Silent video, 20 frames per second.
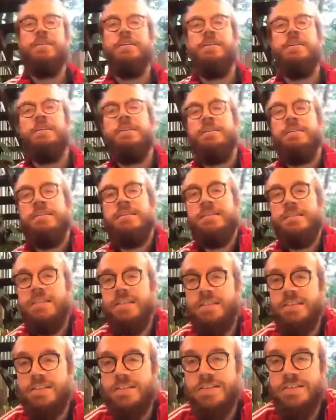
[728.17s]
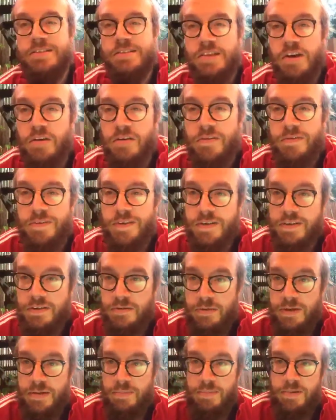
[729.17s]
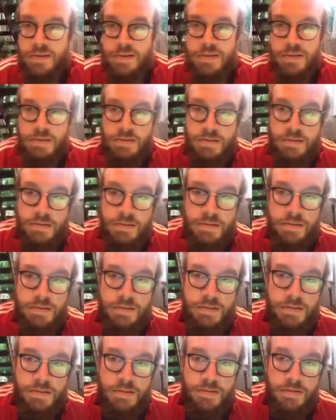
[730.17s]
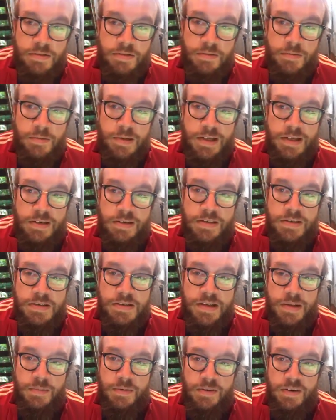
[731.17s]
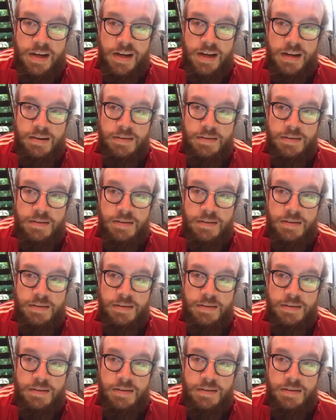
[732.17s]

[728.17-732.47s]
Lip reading: Seasons don't fear the reaper, or the wind or the summer rain.